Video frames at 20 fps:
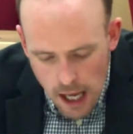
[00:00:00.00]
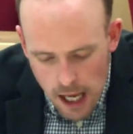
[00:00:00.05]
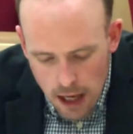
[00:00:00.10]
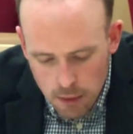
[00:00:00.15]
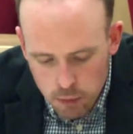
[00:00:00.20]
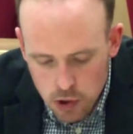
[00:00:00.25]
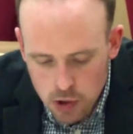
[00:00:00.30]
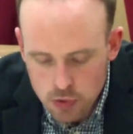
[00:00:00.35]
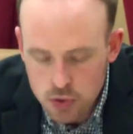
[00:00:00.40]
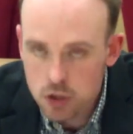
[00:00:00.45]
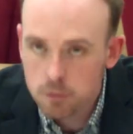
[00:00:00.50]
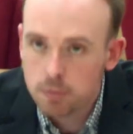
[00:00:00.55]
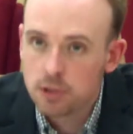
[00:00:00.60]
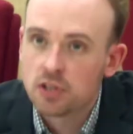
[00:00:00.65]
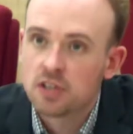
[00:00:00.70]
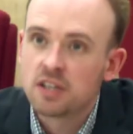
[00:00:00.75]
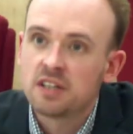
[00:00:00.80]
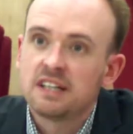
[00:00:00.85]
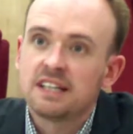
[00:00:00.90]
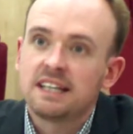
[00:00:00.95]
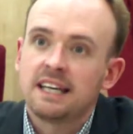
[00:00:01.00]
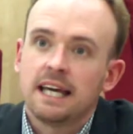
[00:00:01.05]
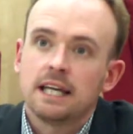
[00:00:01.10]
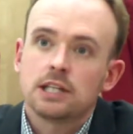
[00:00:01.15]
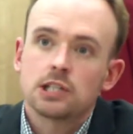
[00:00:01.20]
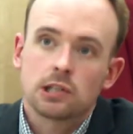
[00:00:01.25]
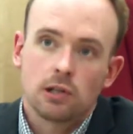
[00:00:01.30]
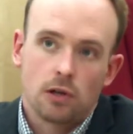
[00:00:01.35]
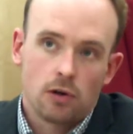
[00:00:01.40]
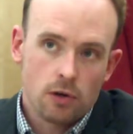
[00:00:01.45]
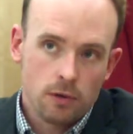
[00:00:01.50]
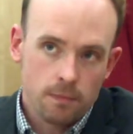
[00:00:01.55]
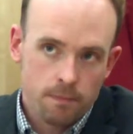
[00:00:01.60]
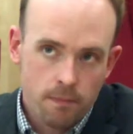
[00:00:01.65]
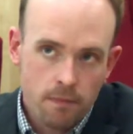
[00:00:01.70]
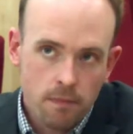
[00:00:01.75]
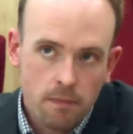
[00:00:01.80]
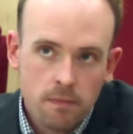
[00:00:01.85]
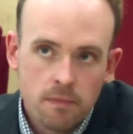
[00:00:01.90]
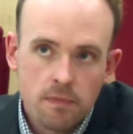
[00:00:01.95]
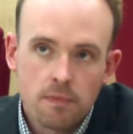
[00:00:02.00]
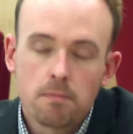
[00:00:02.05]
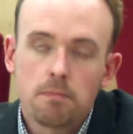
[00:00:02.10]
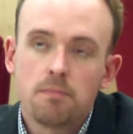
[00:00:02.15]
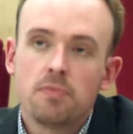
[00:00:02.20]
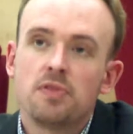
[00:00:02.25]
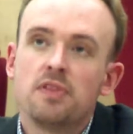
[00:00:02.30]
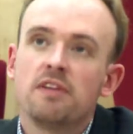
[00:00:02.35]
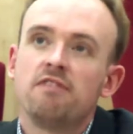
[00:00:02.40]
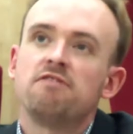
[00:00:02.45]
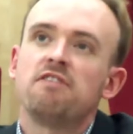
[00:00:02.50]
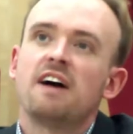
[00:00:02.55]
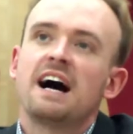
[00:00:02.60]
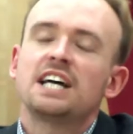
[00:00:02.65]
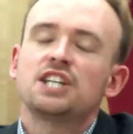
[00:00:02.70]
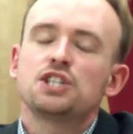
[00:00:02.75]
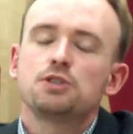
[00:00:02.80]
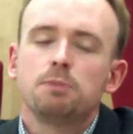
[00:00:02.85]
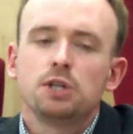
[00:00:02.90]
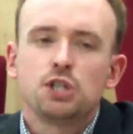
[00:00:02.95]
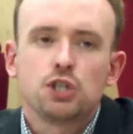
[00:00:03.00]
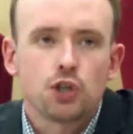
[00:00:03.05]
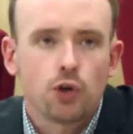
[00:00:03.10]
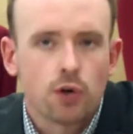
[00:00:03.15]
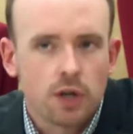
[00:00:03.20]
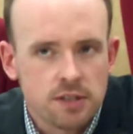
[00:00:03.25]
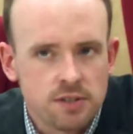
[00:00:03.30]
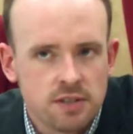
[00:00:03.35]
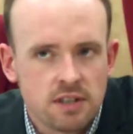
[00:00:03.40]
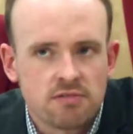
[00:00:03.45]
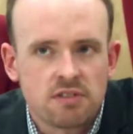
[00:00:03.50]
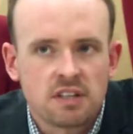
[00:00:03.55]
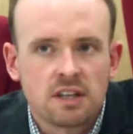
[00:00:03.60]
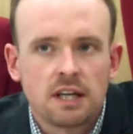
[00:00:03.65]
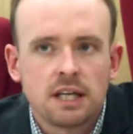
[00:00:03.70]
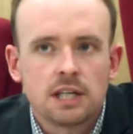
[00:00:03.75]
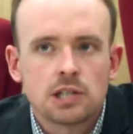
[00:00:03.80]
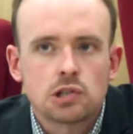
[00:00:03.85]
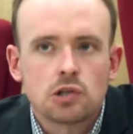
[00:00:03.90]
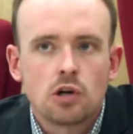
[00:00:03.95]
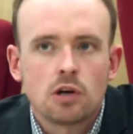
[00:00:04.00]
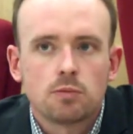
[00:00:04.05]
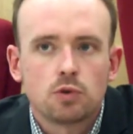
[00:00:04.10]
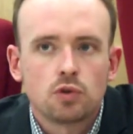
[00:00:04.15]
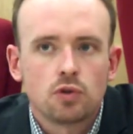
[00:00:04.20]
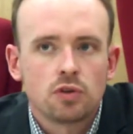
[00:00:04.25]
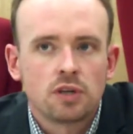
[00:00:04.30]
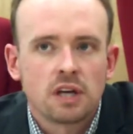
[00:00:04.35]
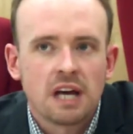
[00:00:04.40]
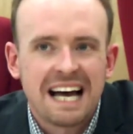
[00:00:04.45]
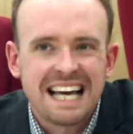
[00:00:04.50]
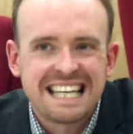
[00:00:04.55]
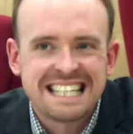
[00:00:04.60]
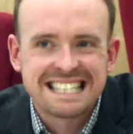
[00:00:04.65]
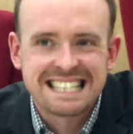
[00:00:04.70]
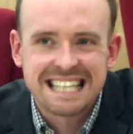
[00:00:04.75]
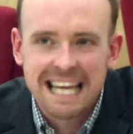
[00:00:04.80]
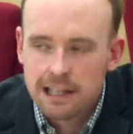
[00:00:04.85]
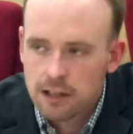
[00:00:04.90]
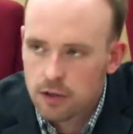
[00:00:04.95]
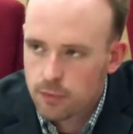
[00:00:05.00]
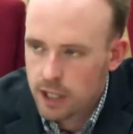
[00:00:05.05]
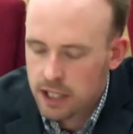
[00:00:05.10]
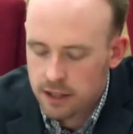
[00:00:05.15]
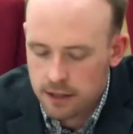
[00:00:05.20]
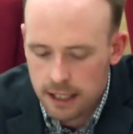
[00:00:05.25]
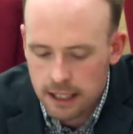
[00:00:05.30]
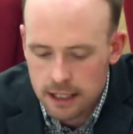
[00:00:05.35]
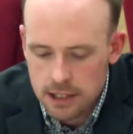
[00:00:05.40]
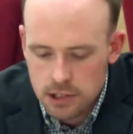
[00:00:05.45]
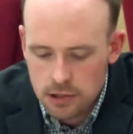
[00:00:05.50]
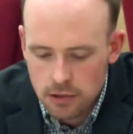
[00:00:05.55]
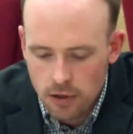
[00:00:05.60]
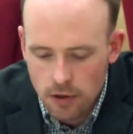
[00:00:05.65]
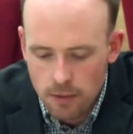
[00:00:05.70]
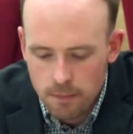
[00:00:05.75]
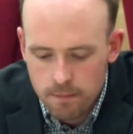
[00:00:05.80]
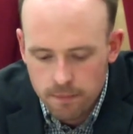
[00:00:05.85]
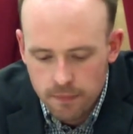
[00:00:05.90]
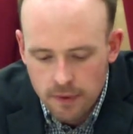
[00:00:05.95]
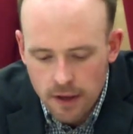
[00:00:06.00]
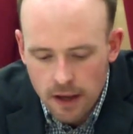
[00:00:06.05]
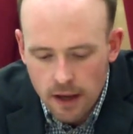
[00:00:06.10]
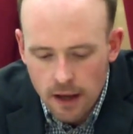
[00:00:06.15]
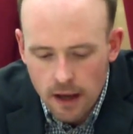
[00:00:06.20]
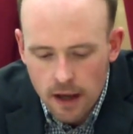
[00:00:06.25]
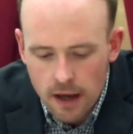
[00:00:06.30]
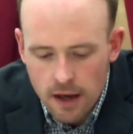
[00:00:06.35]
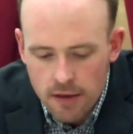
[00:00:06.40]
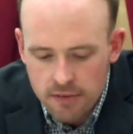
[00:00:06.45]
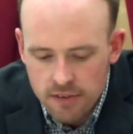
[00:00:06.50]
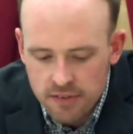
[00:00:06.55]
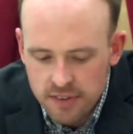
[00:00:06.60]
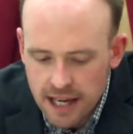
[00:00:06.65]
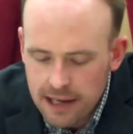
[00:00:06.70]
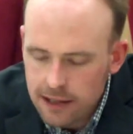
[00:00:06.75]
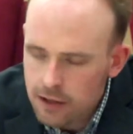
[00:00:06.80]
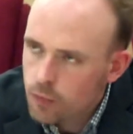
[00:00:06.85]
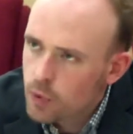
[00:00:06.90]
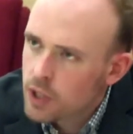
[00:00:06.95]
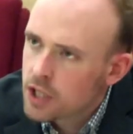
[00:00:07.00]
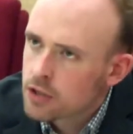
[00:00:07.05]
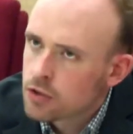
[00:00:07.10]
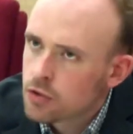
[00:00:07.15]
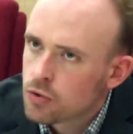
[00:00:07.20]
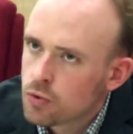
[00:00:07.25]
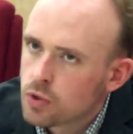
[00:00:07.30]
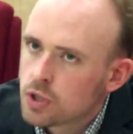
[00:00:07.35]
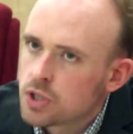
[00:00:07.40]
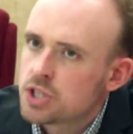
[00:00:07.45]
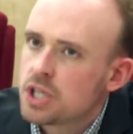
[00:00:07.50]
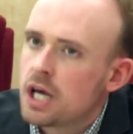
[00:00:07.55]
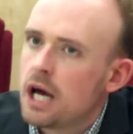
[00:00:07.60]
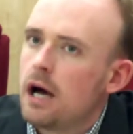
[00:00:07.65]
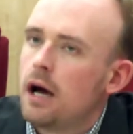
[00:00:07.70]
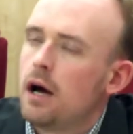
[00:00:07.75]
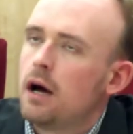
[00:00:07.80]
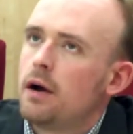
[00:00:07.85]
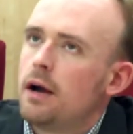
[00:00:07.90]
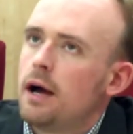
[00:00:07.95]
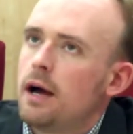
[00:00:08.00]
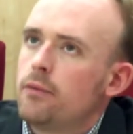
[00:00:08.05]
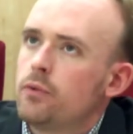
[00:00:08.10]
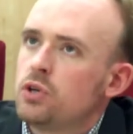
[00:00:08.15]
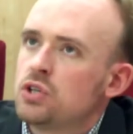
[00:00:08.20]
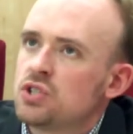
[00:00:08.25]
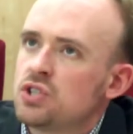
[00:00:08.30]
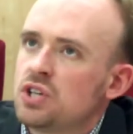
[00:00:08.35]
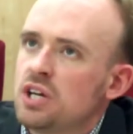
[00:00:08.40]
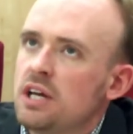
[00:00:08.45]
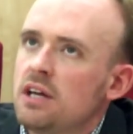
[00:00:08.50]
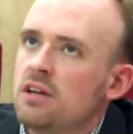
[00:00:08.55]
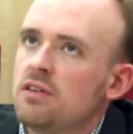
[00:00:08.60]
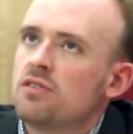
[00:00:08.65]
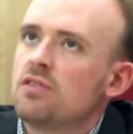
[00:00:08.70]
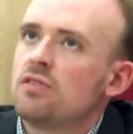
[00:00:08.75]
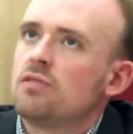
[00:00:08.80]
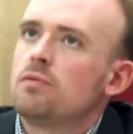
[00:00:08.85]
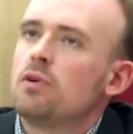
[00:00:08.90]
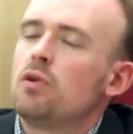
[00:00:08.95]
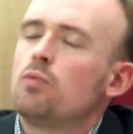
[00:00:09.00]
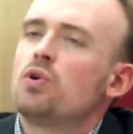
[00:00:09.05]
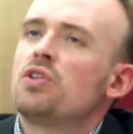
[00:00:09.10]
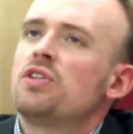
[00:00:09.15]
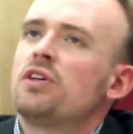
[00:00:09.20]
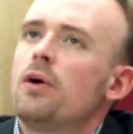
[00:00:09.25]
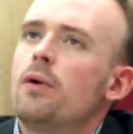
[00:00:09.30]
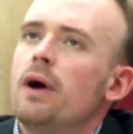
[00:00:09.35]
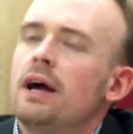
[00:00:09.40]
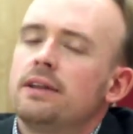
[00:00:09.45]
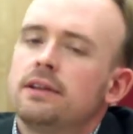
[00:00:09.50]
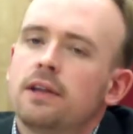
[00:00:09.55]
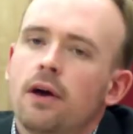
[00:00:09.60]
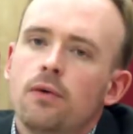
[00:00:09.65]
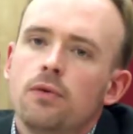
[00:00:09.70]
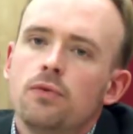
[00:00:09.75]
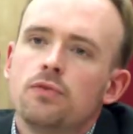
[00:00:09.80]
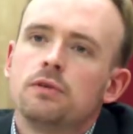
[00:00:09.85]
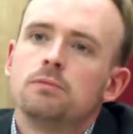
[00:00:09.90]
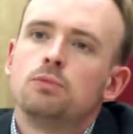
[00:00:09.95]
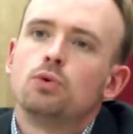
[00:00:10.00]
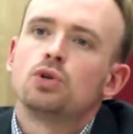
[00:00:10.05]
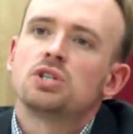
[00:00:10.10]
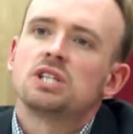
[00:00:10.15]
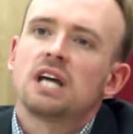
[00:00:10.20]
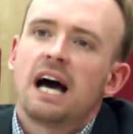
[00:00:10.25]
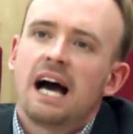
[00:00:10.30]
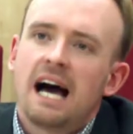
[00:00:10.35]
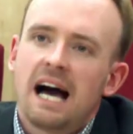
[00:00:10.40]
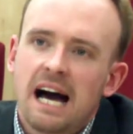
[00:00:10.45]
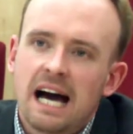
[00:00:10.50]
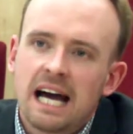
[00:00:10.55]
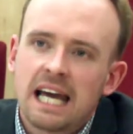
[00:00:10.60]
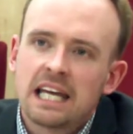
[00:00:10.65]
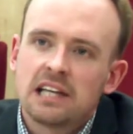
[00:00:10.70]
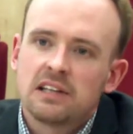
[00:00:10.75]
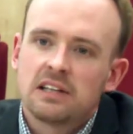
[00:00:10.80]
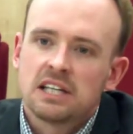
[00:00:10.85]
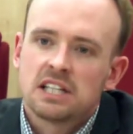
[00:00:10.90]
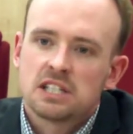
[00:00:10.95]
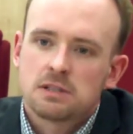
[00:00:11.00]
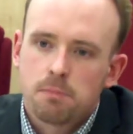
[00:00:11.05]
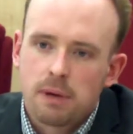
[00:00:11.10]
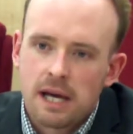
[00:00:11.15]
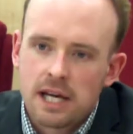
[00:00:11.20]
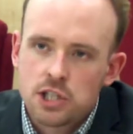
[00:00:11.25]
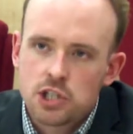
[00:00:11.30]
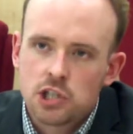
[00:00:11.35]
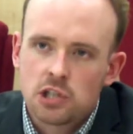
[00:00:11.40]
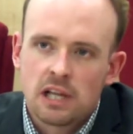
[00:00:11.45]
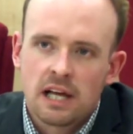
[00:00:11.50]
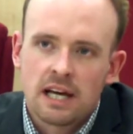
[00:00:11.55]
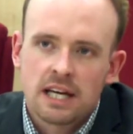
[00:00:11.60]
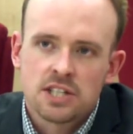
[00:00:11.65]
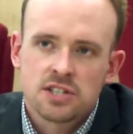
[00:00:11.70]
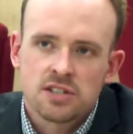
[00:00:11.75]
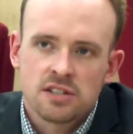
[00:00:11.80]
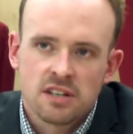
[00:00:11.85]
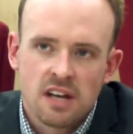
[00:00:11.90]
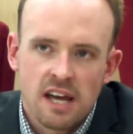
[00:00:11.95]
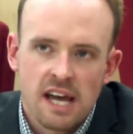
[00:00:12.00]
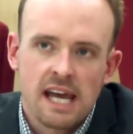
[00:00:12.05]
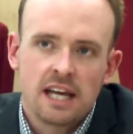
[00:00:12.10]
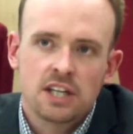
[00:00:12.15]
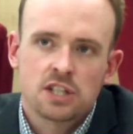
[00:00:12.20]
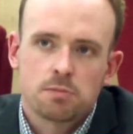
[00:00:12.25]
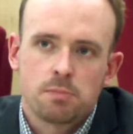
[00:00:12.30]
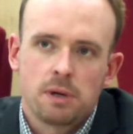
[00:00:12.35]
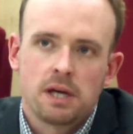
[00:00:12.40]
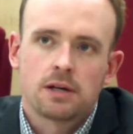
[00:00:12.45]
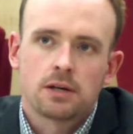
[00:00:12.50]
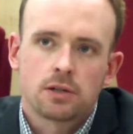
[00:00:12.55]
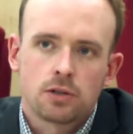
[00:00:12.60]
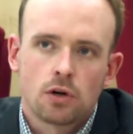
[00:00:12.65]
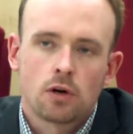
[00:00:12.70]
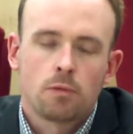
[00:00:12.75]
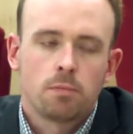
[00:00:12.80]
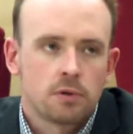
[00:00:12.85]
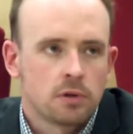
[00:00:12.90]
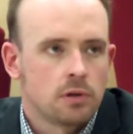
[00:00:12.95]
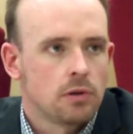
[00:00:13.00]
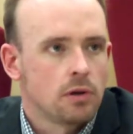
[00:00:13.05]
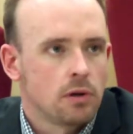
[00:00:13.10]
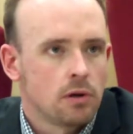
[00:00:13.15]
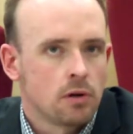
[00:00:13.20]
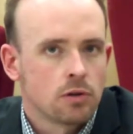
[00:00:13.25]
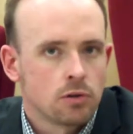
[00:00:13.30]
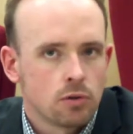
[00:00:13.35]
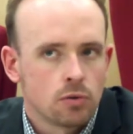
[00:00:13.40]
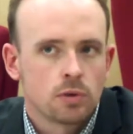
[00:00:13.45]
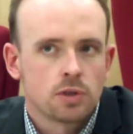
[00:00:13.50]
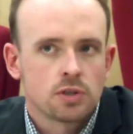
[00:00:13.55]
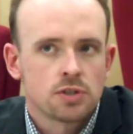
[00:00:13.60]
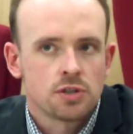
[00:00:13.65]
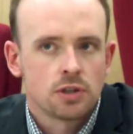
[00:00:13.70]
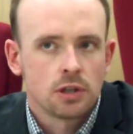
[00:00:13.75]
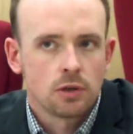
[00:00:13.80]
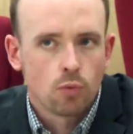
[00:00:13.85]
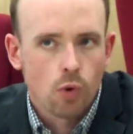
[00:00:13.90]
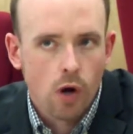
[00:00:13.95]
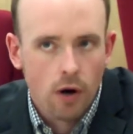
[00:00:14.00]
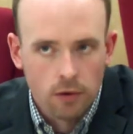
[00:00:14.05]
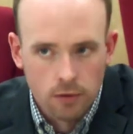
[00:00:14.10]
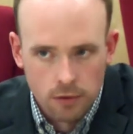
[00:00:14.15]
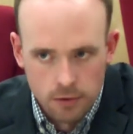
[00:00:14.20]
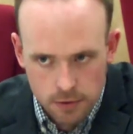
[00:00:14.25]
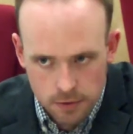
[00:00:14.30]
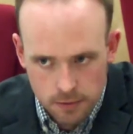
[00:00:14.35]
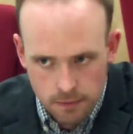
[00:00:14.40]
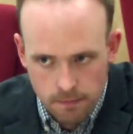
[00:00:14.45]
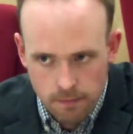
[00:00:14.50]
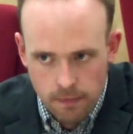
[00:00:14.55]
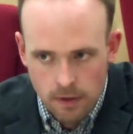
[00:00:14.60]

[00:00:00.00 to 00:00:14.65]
Uh, we'll also be looking at case law. The vast majority of the case law we'll look at is Delaware case law. The Delaware courts are, I would say, without a doubt, the most highly specialised and expert corporate law courts in the world.